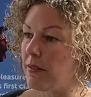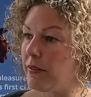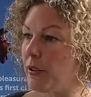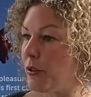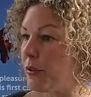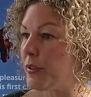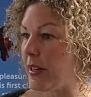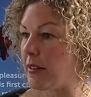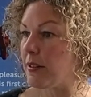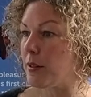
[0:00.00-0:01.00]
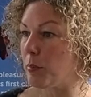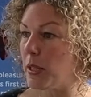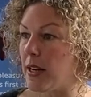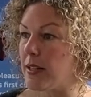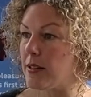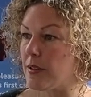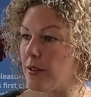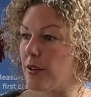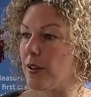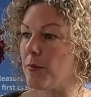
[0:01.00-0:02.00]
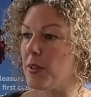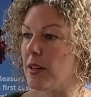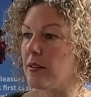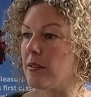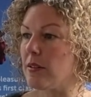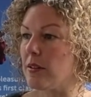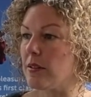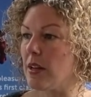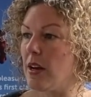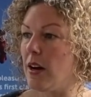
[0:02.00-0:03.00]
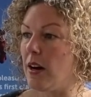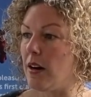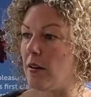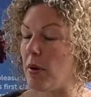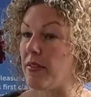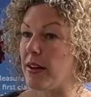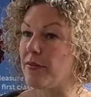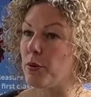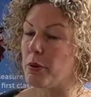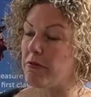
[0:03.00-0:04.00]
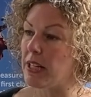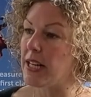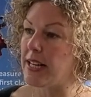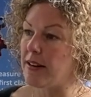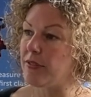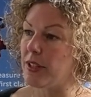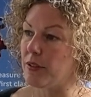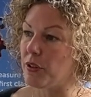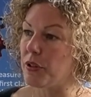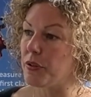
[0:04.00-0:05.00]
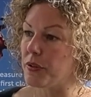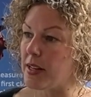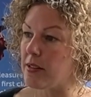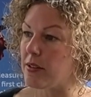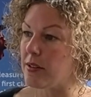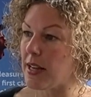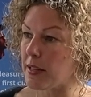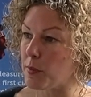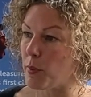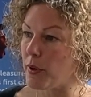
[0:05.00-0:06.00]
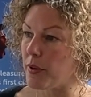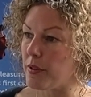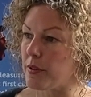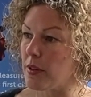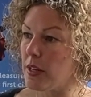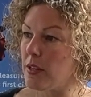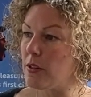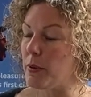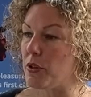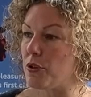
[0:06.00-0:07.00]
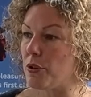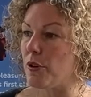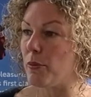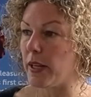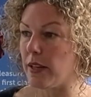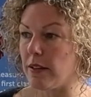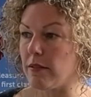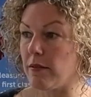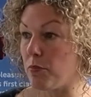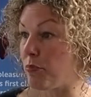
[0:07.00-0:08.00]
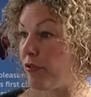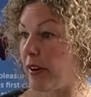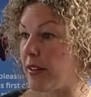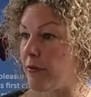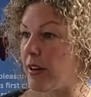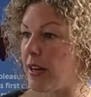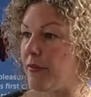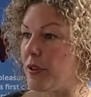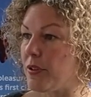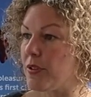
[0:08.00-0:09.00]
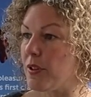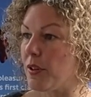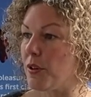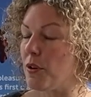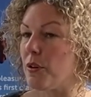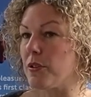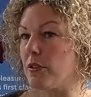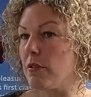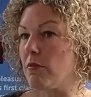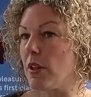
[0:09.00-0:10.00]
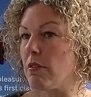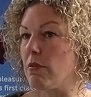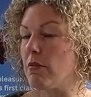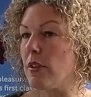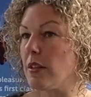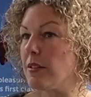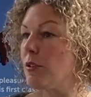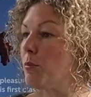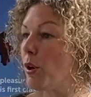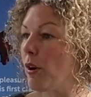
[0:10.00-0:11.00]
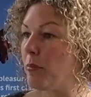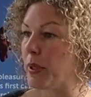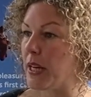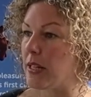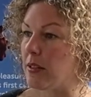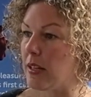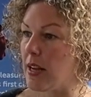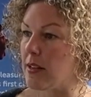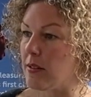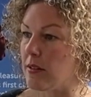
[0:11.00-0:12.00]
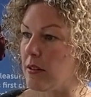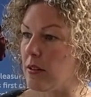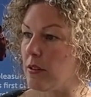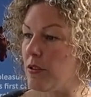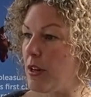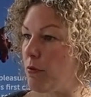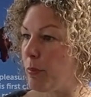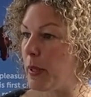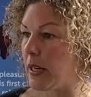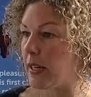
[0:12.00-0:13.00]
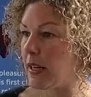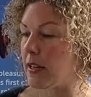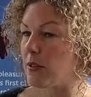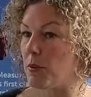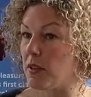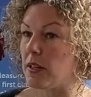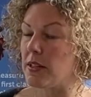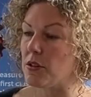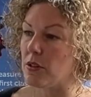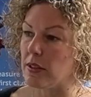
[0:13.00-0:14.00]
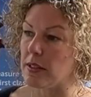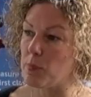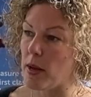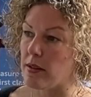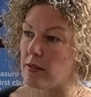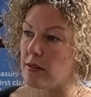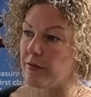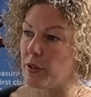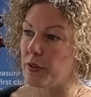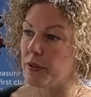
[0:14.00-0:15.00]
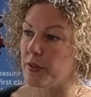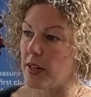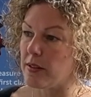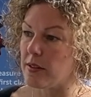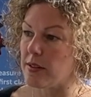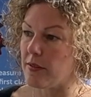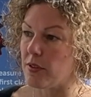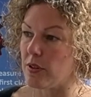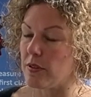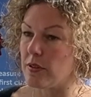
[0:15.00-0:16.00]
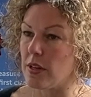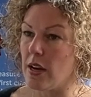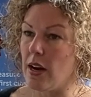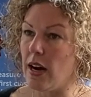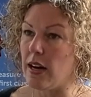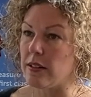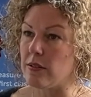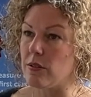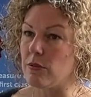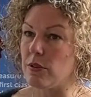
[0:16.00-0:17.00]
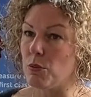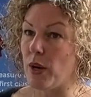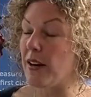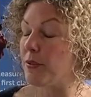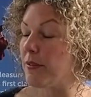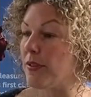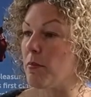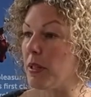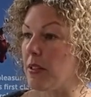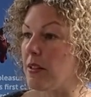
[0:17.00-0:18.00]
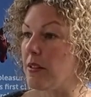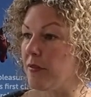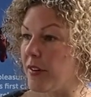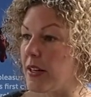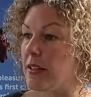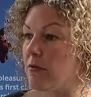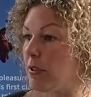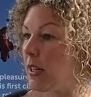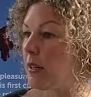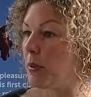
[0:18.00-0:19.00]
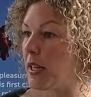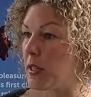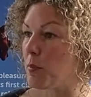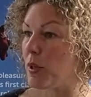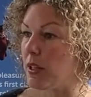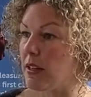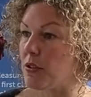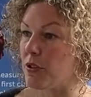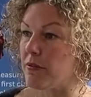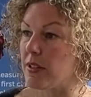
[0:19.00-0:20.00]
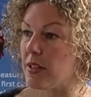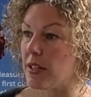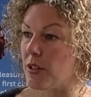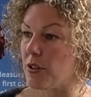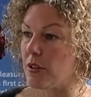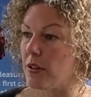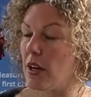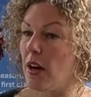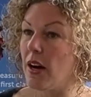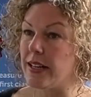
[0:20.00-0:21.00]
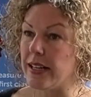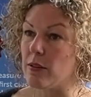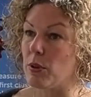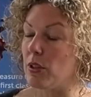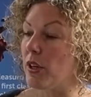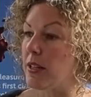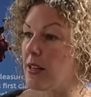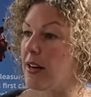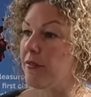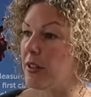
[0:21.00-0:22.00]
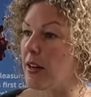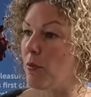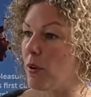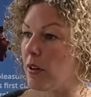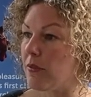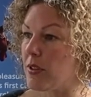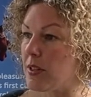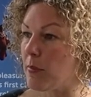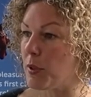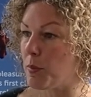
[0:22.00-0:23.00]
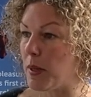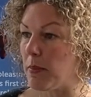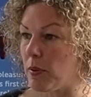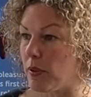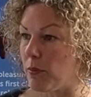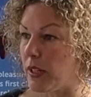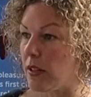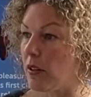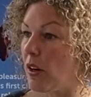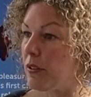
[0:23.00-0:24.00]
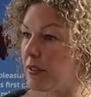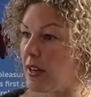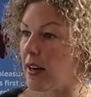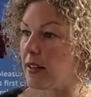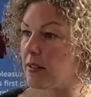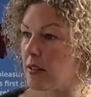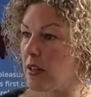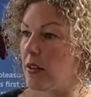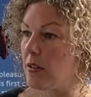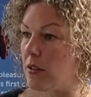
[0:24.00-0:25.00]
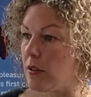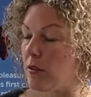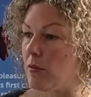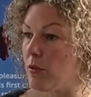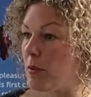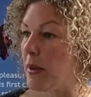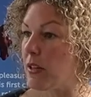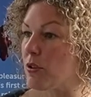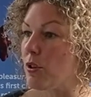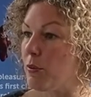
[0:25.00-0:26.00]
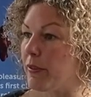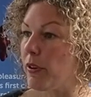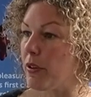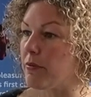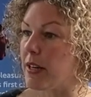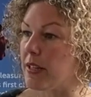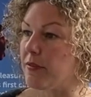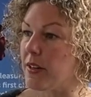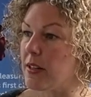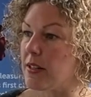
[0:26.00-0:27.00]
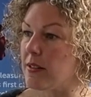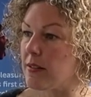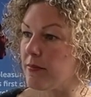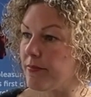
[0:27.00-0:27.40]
local standards apply to the circumstances, and therefore we rely heavily on local standards experts to ensure we can provide the right evidence to the court. So there's still more complicated cases than a general PI case with the additional expense of local standards evidence, and we have to have the ability to find a reliable expert in that jurisdiction. And again, we're lucky to have a network of established people that we can contact to make sure we've got the right advice.